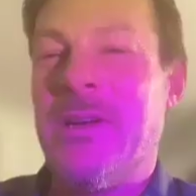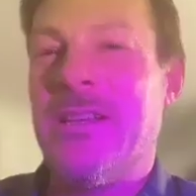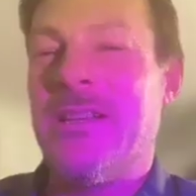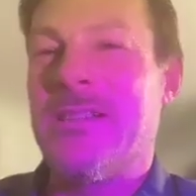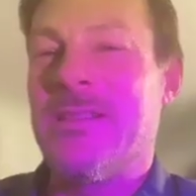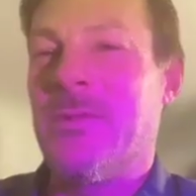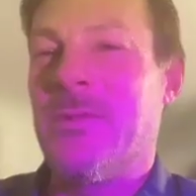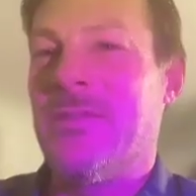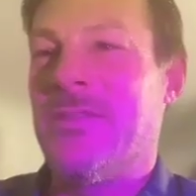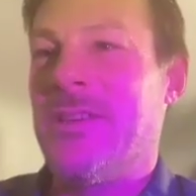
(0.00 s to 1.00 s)
might get some
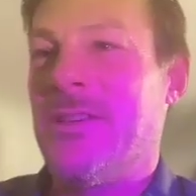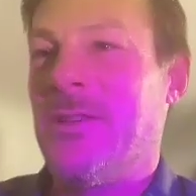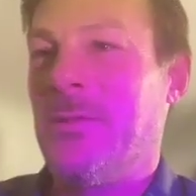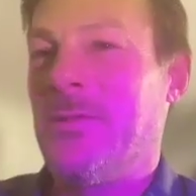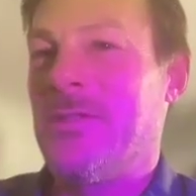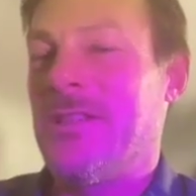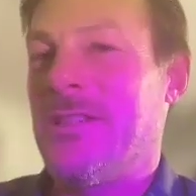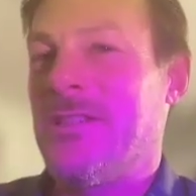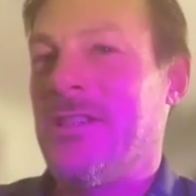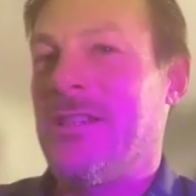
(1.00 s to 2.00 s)
more of the
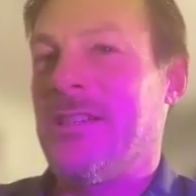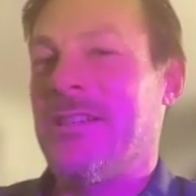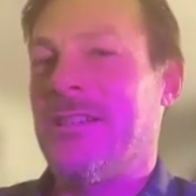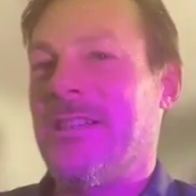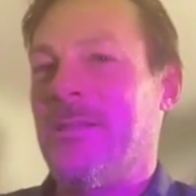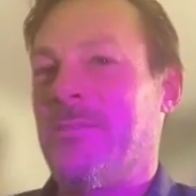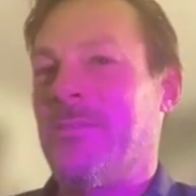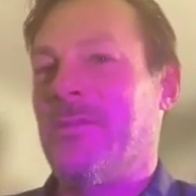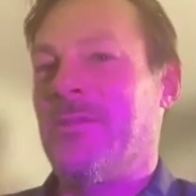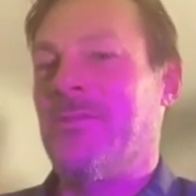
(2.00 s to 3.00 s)
hallucinogenic type
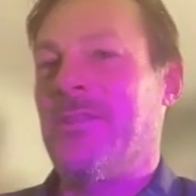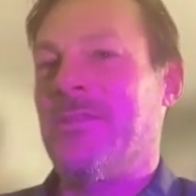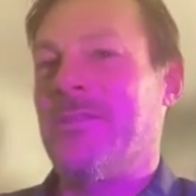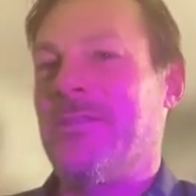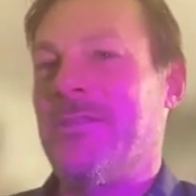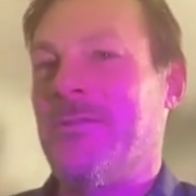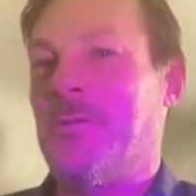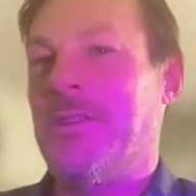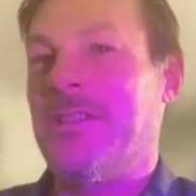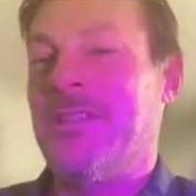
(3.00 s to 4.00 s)
drunk
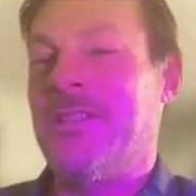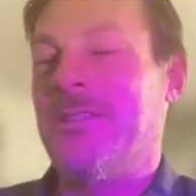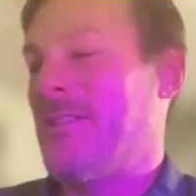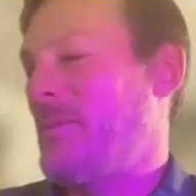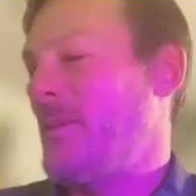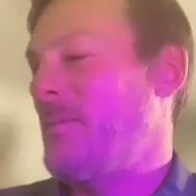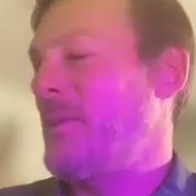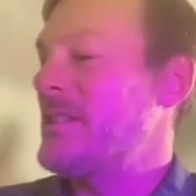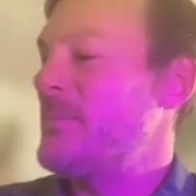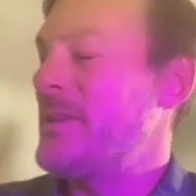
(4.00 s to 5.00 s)
quality or something.
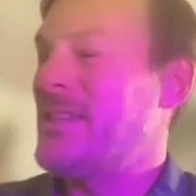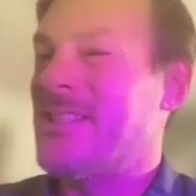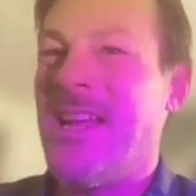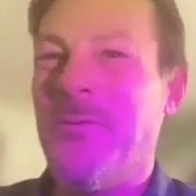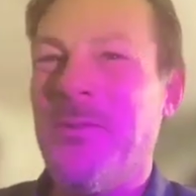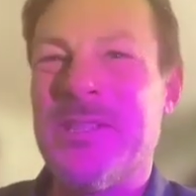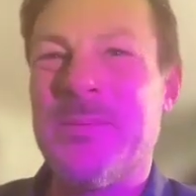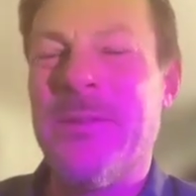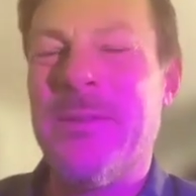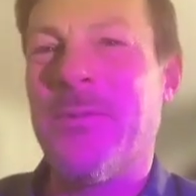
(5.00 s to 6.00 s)
But it's not what
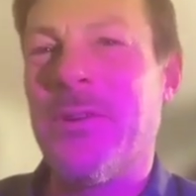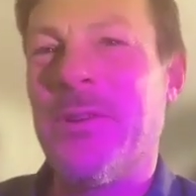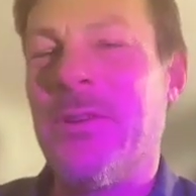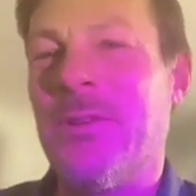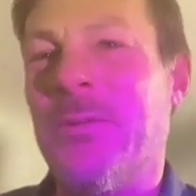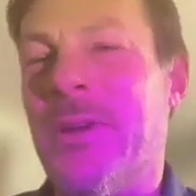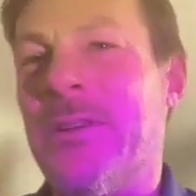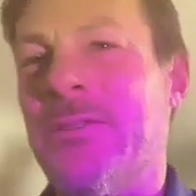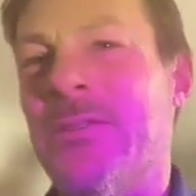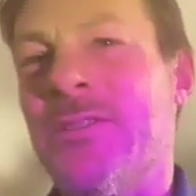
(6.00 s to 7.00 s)
it's meant for. You know,
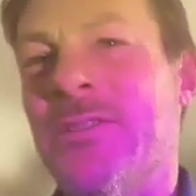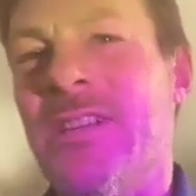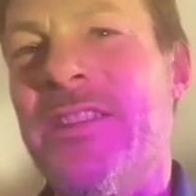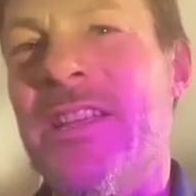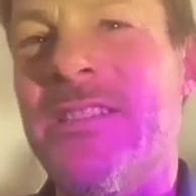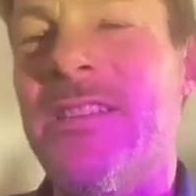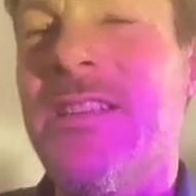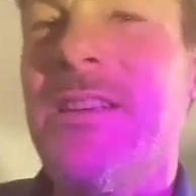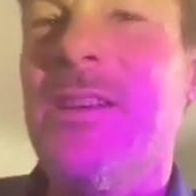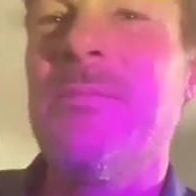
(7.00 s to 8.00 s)
microdosing on that
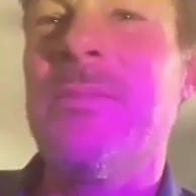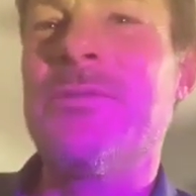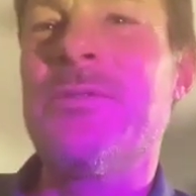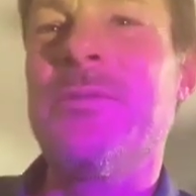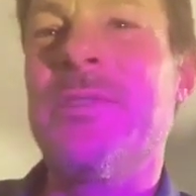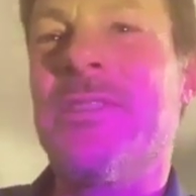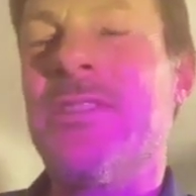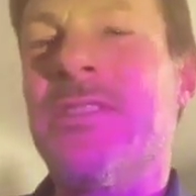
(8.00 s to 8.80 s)
mushroom is